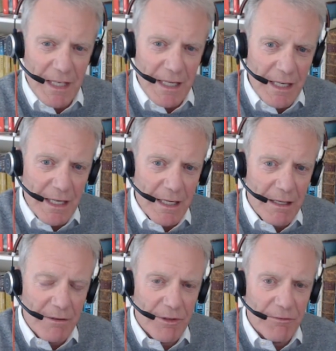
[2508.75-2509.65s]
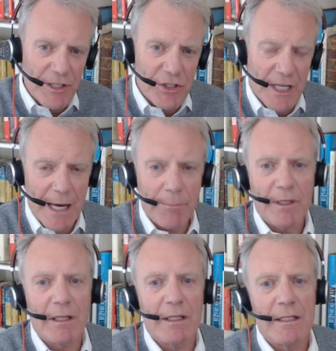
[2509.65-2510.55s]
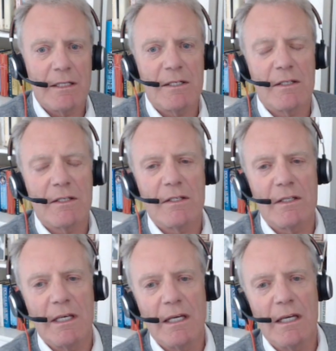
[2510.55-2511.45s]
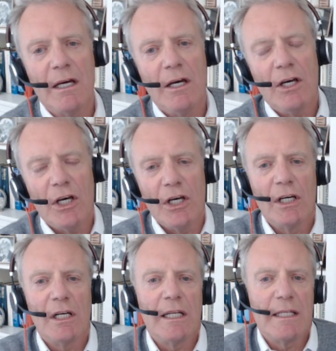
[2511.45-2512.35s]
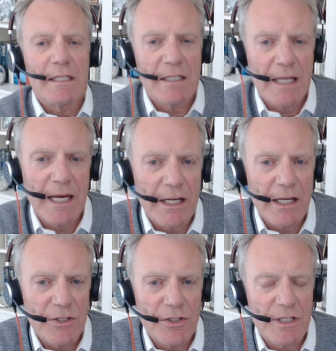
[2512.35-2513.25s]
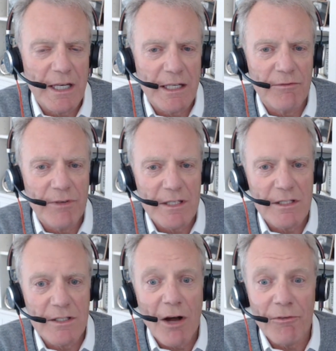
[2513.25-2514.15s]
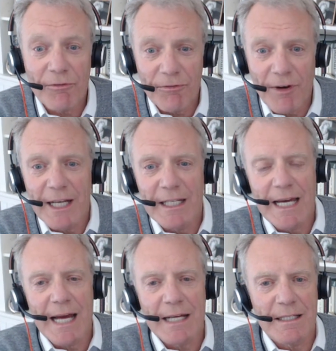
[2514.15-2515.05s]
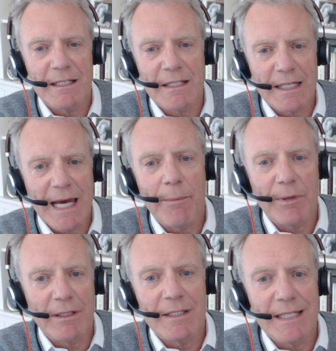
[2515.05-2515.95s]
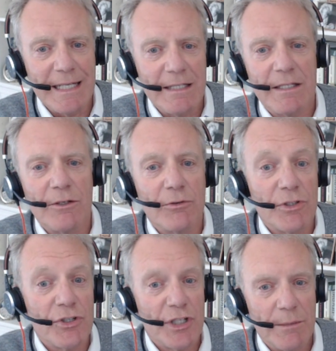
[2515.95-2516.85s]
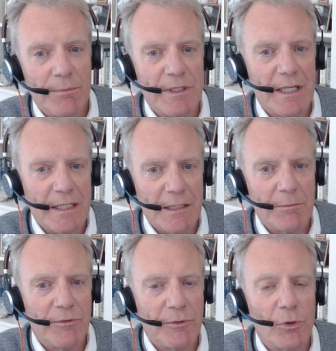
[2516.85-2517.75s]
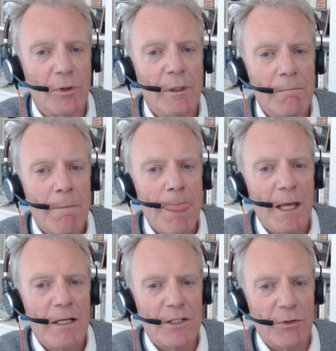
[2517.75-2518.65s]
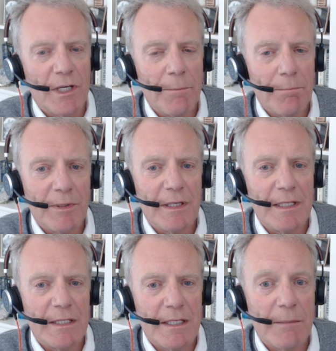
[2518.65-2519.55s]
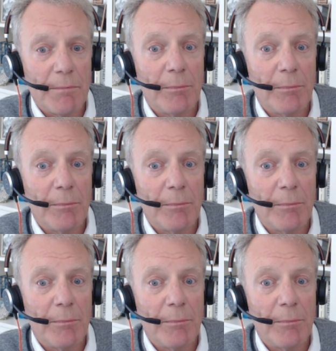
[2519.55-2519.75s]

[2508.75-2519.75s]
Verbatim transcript: the the venture capitalists, the early stage tech investors aren't finding access to capital as easy or as cheap as they did before. Right. So companies in the